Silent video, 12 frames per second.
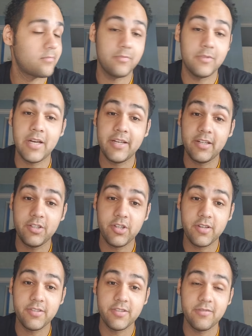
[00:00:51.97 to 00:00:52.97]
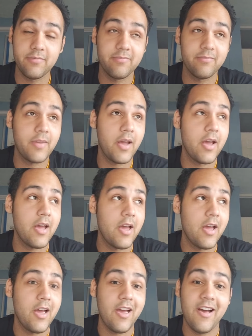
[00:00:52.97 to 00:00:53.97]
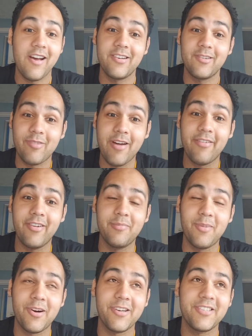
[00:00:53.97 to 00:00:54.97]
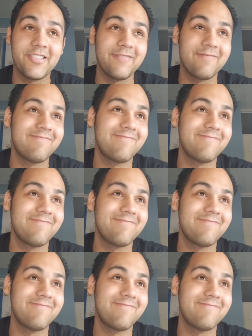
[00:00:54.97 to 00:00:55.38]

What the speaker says: Daniel Johnson, and Ravel Morrison.